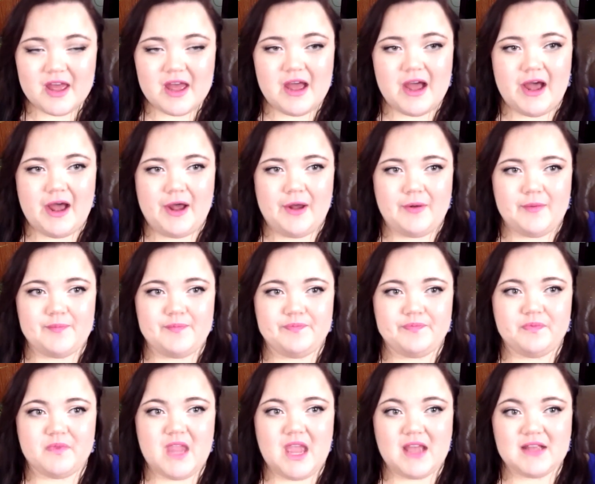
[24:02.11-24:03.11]
Um,
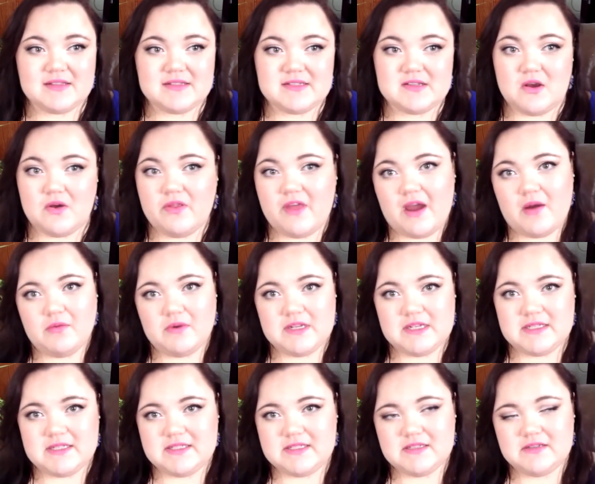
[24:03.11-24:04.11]
and so that
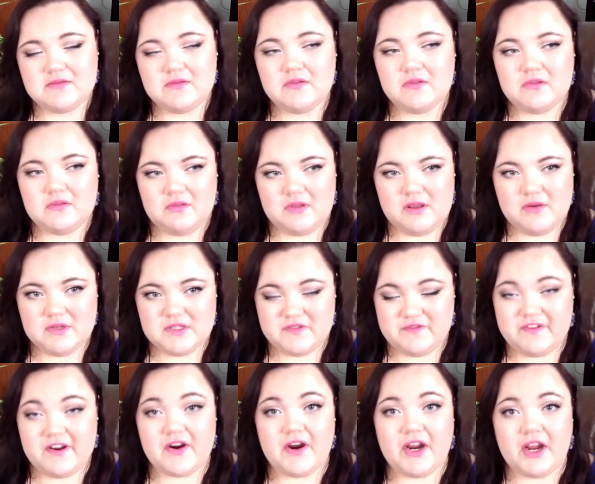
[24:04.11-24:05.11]
was, it was
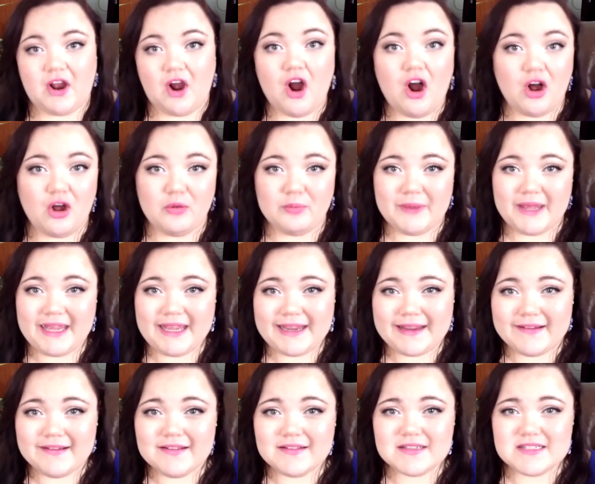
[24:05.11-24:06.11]
very calming
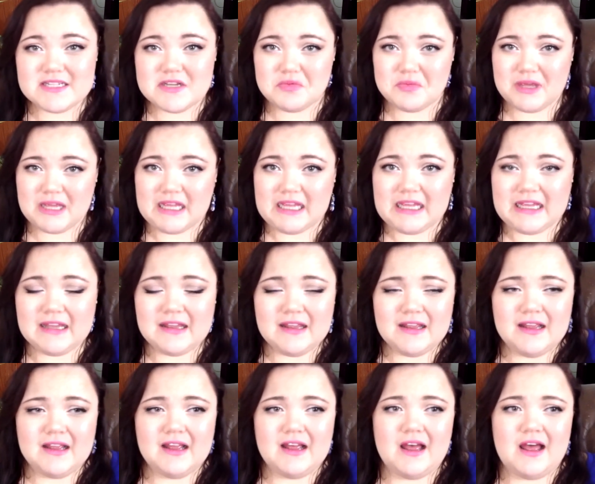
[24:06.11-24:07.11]
to me.
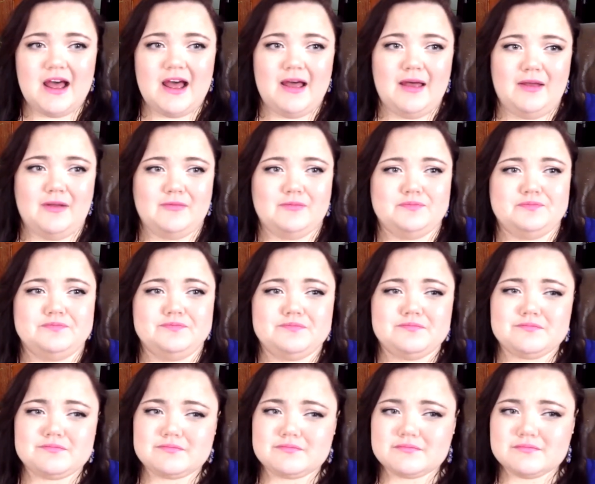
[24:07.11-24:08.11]
Um,
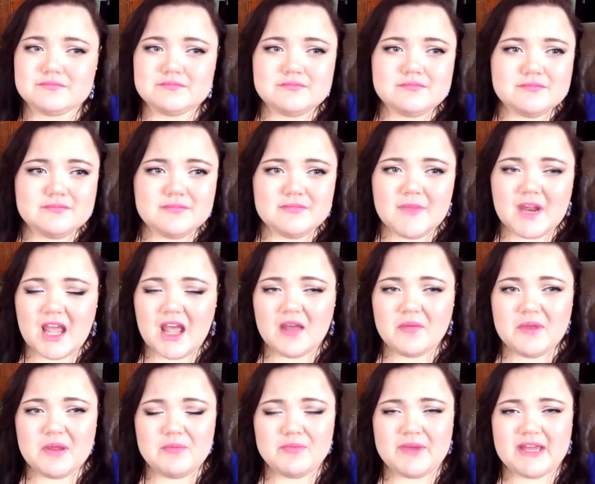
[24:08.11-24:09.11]
I
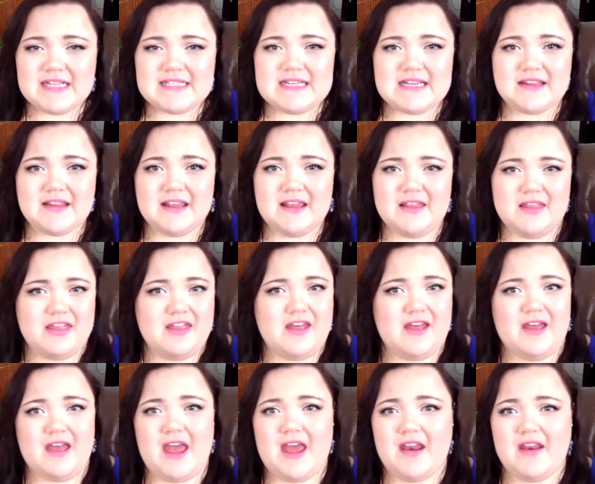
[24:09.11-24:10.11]
mean, basically,
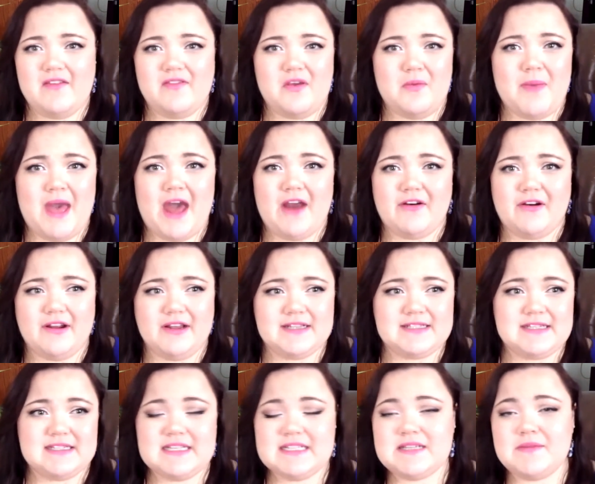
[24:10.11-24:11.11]
the end of the matter is it
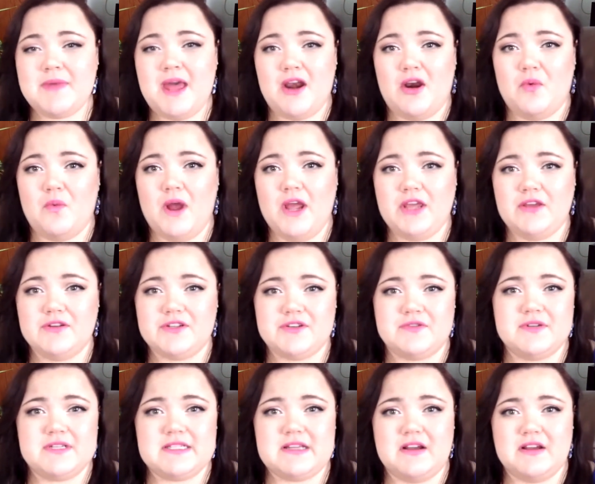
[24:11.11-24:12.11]
doesn't matter what you do
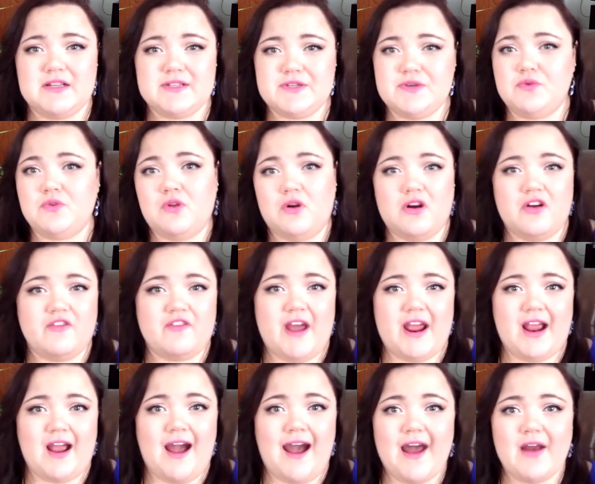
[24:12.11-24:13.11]
as long as you glorify
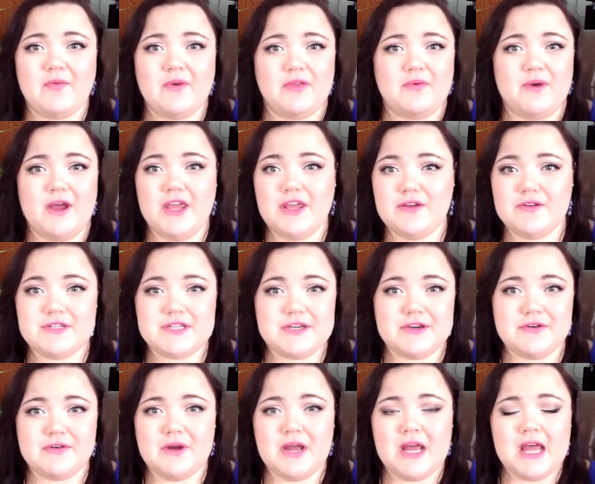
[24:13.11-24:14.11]
God with what you
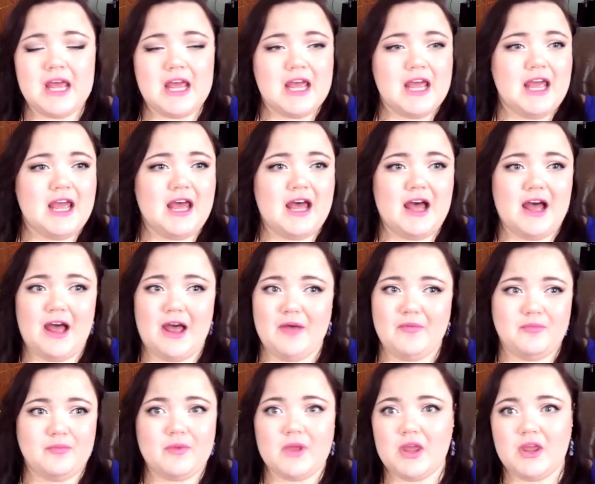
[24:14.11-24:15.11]
do, um,
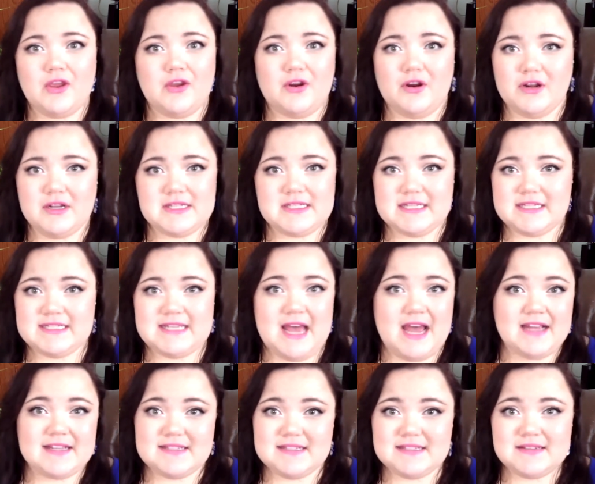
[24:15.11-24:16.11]
you're a
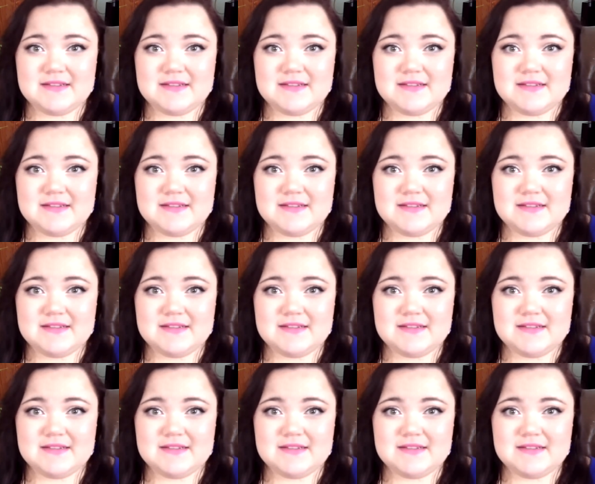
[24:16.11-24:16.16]
success.